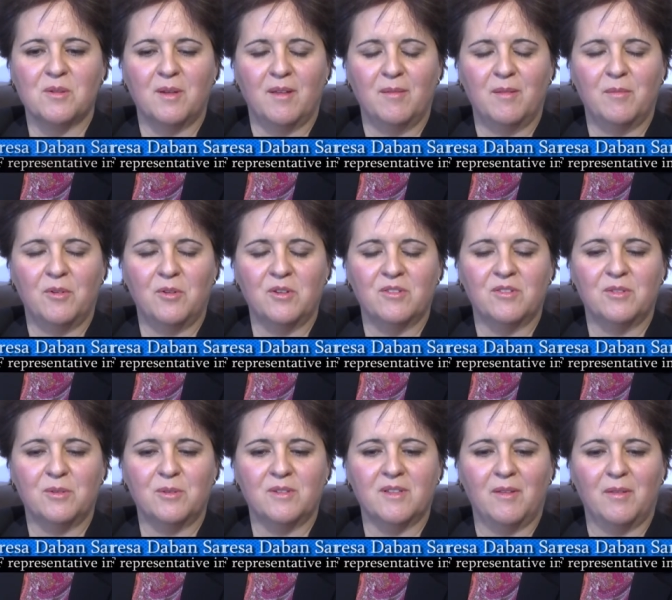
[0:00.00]
and
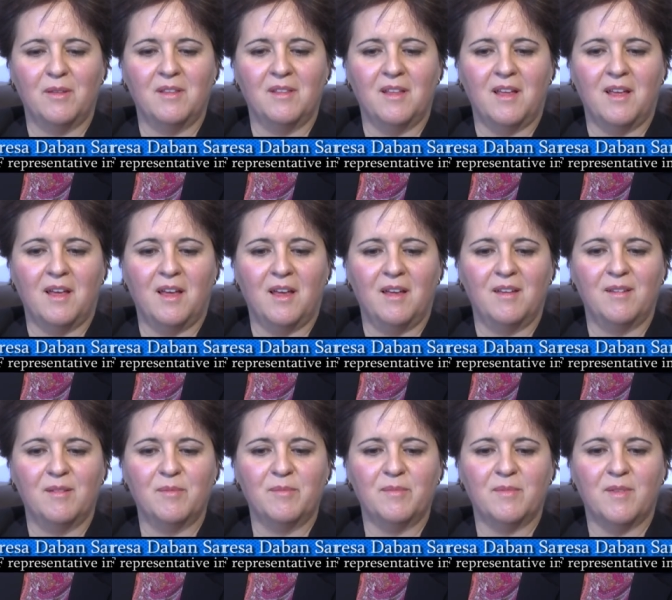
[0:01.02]
also something that
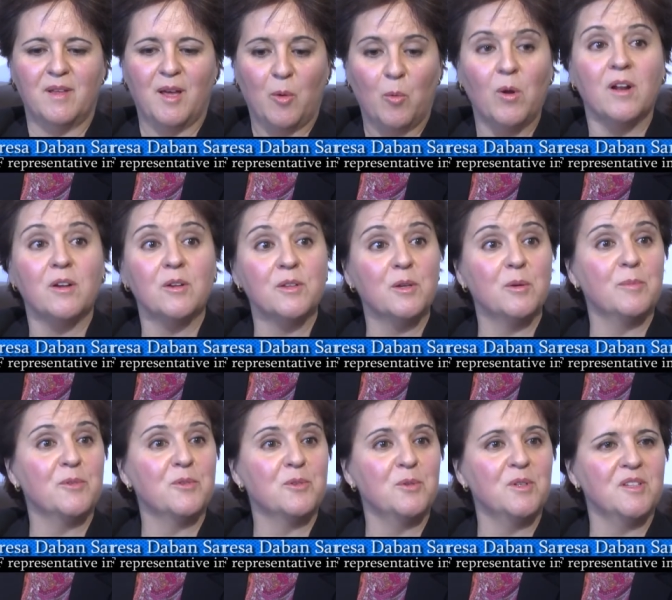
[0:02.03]
I welcome the
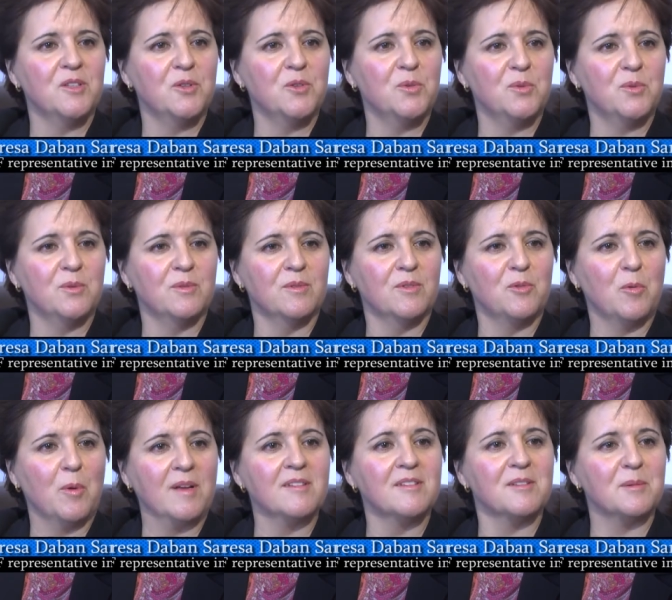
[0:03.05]
opportunity to
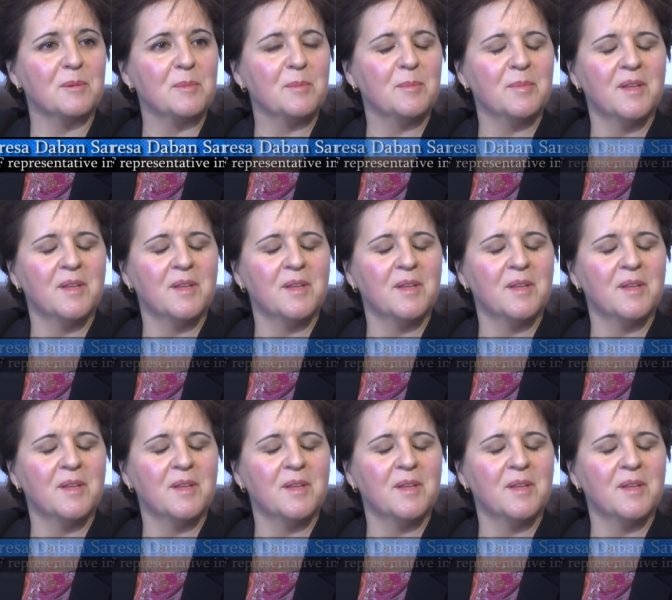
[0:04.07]
answer.